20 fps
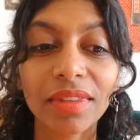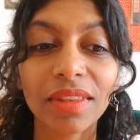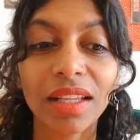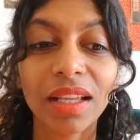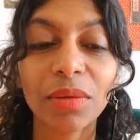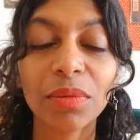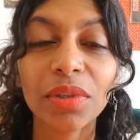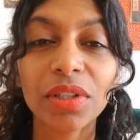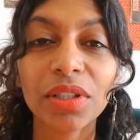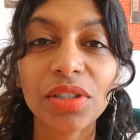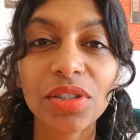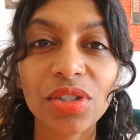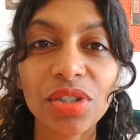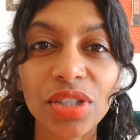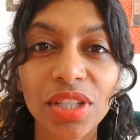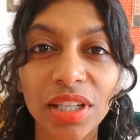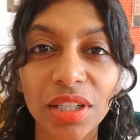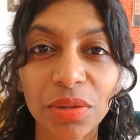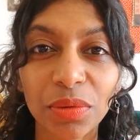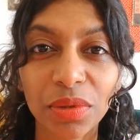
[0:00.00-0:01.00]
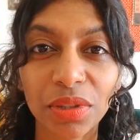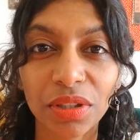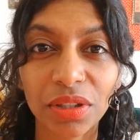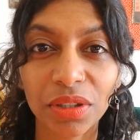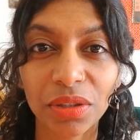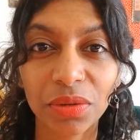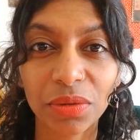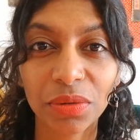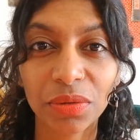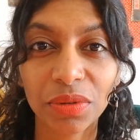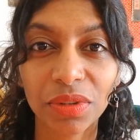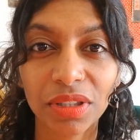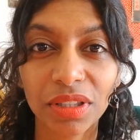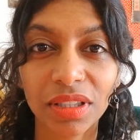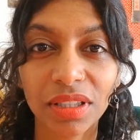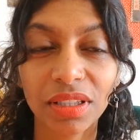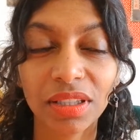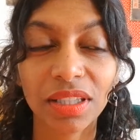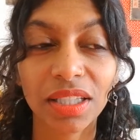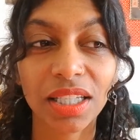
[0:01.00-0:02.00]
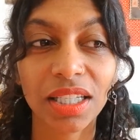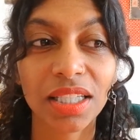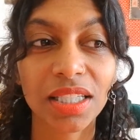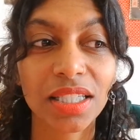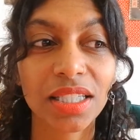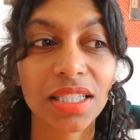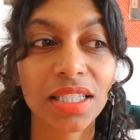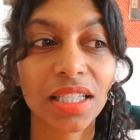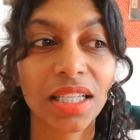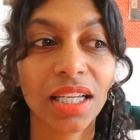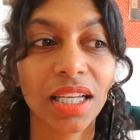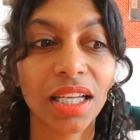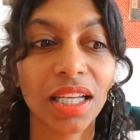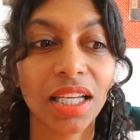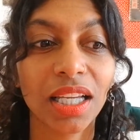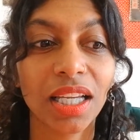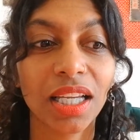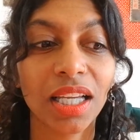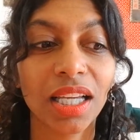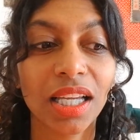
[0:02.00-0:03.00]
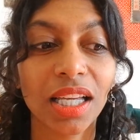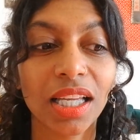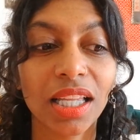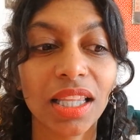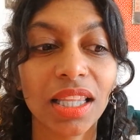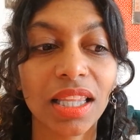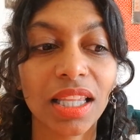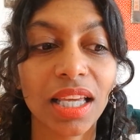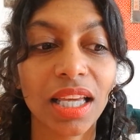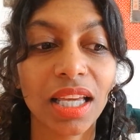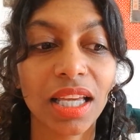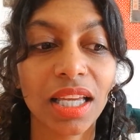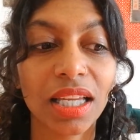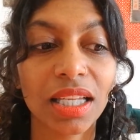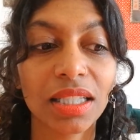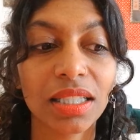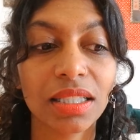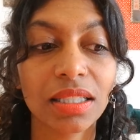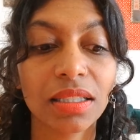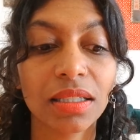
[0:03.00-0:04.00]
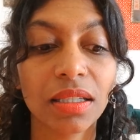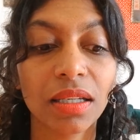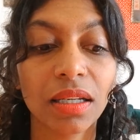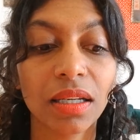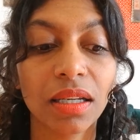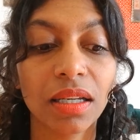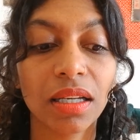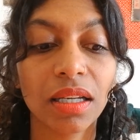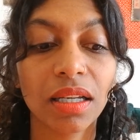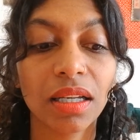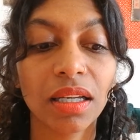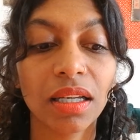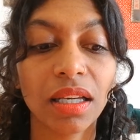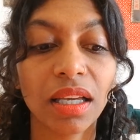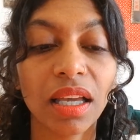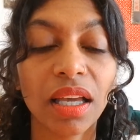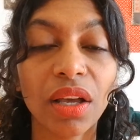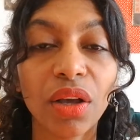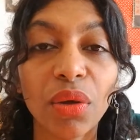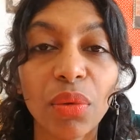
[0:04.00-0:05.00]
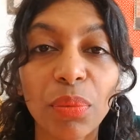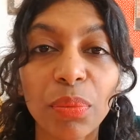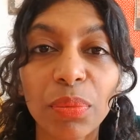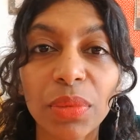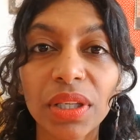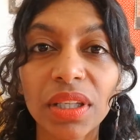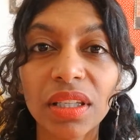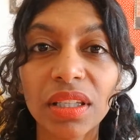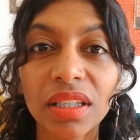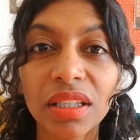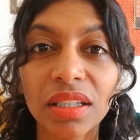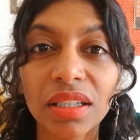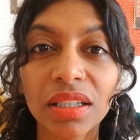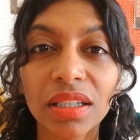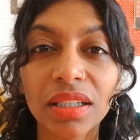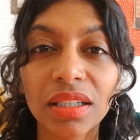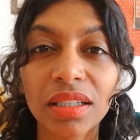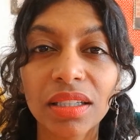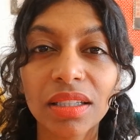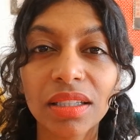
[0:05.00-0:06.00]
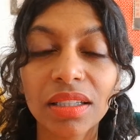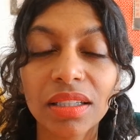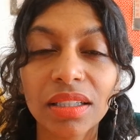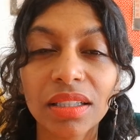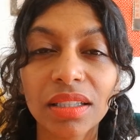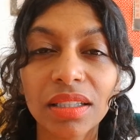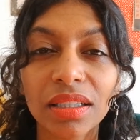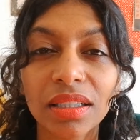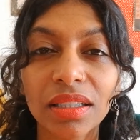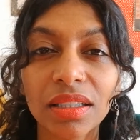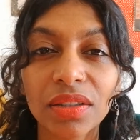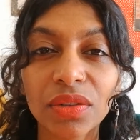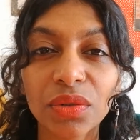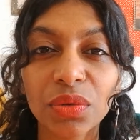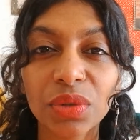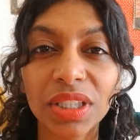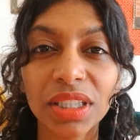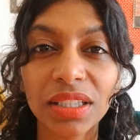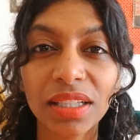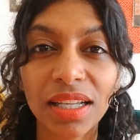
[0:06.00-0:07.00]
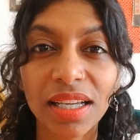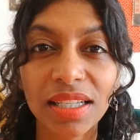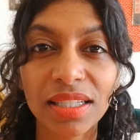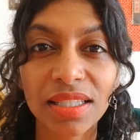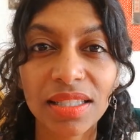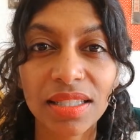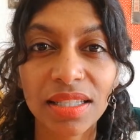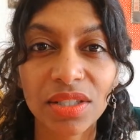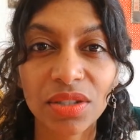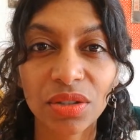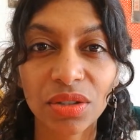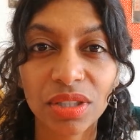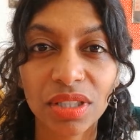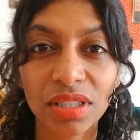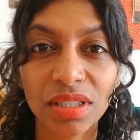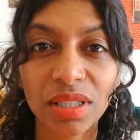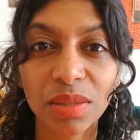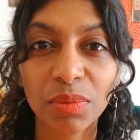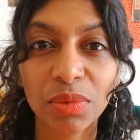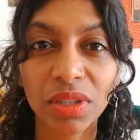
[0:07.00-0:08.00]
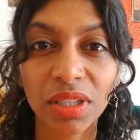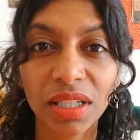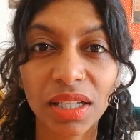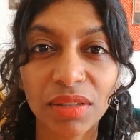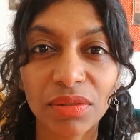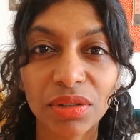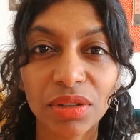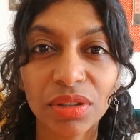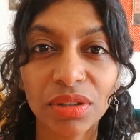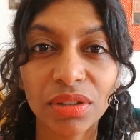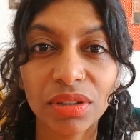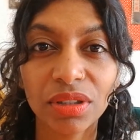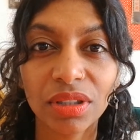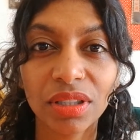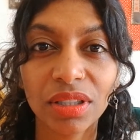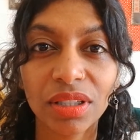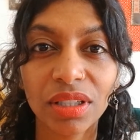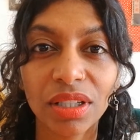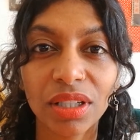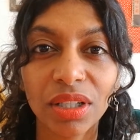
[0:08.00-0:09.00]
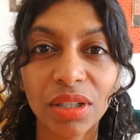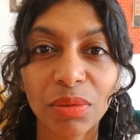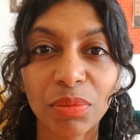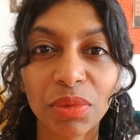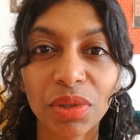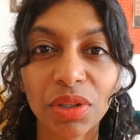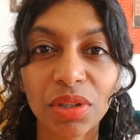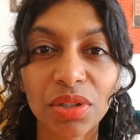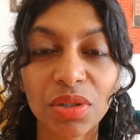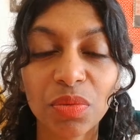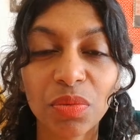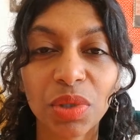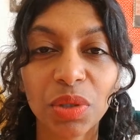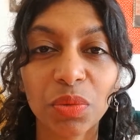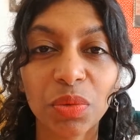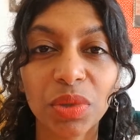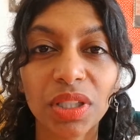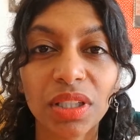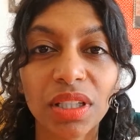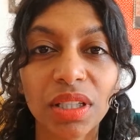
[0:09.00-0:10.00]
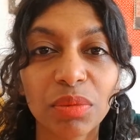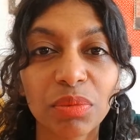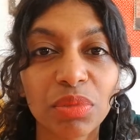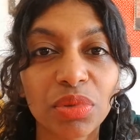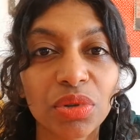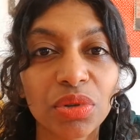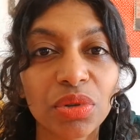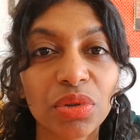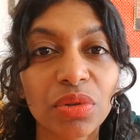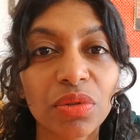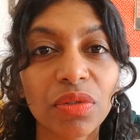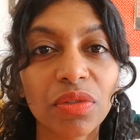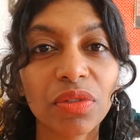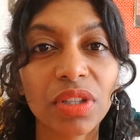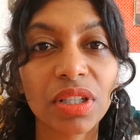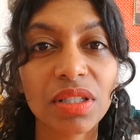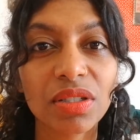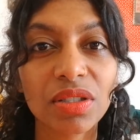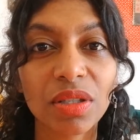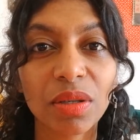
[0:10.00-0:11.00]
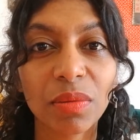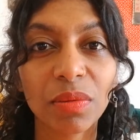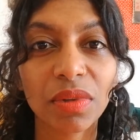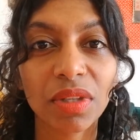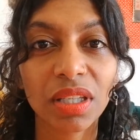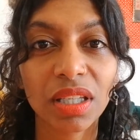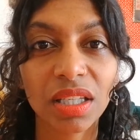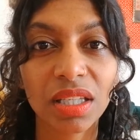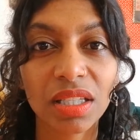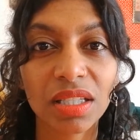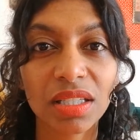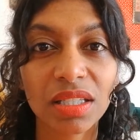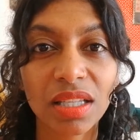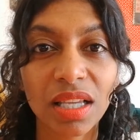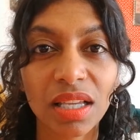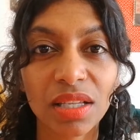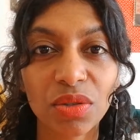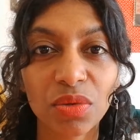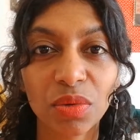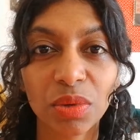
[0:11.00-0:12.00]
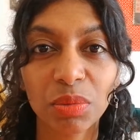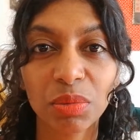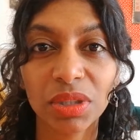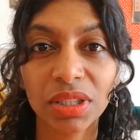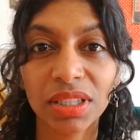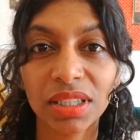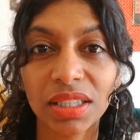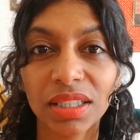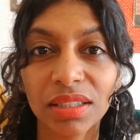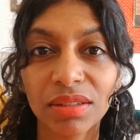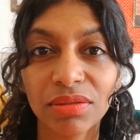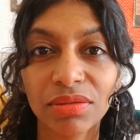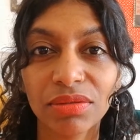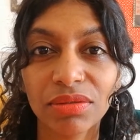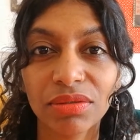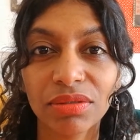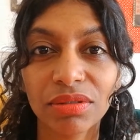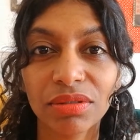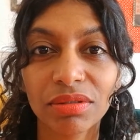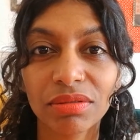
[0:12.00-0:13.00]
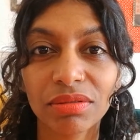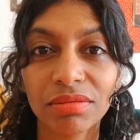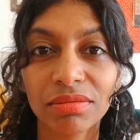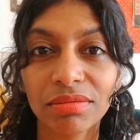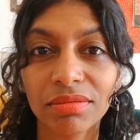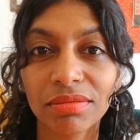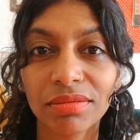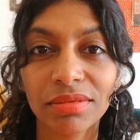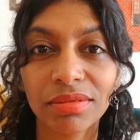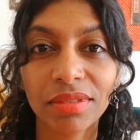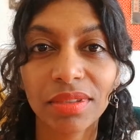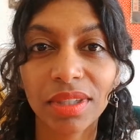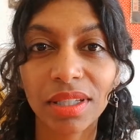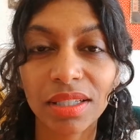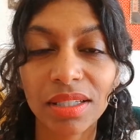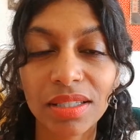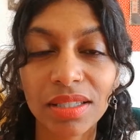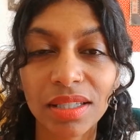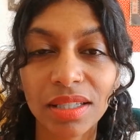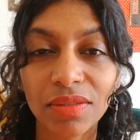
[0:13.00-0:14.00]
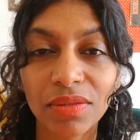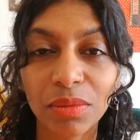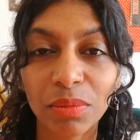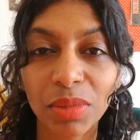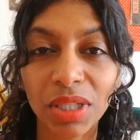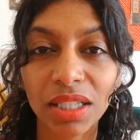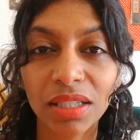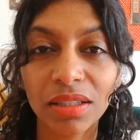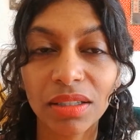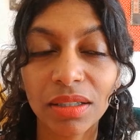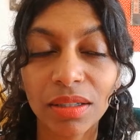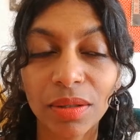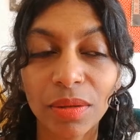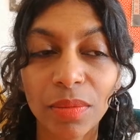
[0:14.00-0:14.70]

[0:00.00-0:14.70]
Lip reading: I'm going to share with you the things that help me realize this on a deeper level. Because when we get proof that something is as we believe, then it's even better.